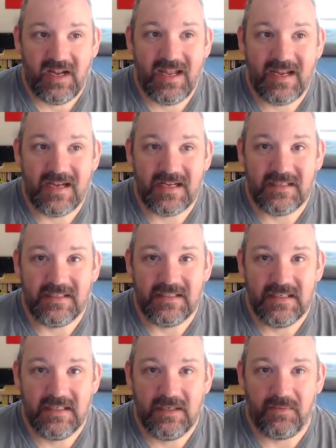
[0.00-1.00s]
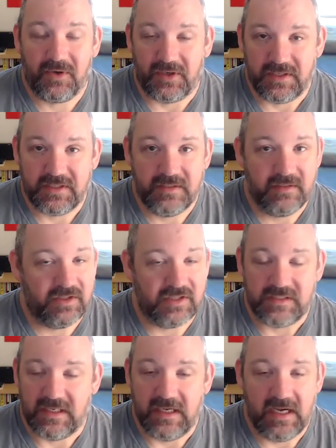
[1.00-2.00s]
And we're going to
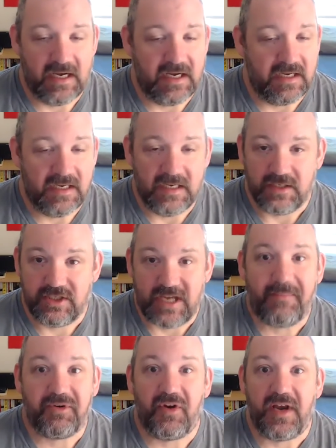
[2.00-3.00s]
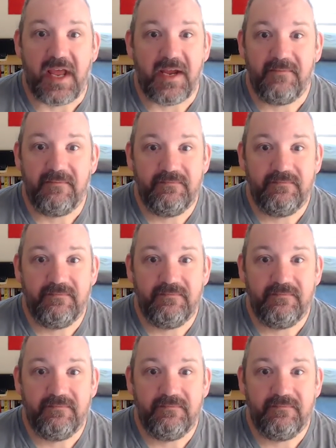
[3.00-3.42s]
just a chapter a day.